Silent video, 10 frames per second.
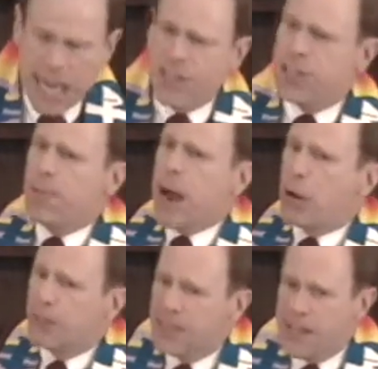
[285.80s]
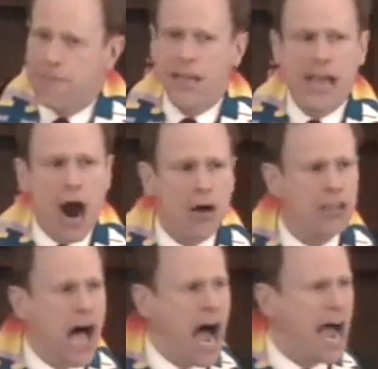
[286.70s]
Is it about living
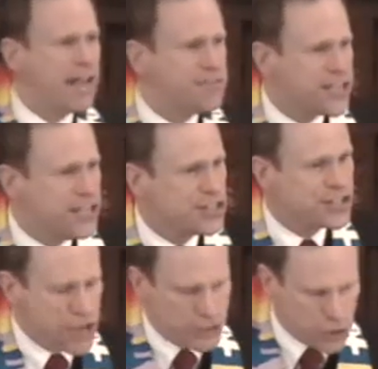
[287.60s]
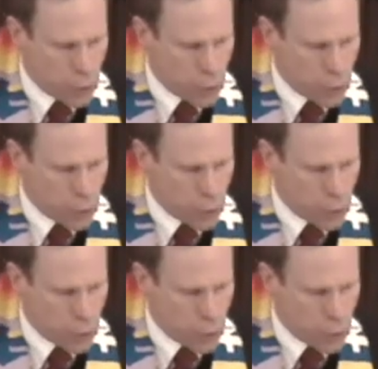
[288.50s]
our lives in such